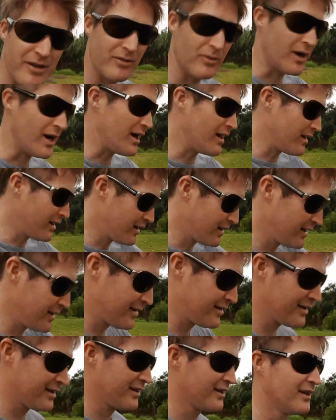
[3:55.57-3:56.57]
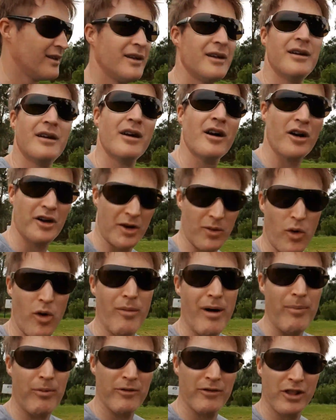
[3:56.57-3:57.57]
it? Well, I've got to
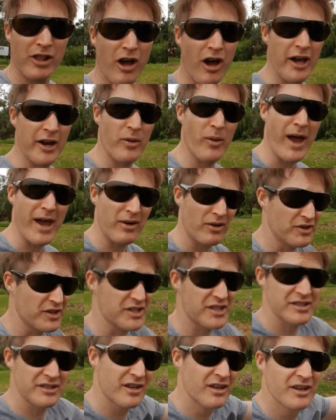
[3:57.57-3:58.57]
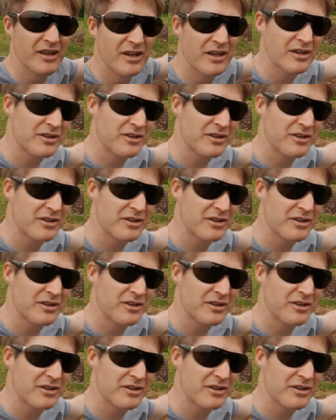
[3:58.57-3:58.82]
warm up with a lighter weight, or just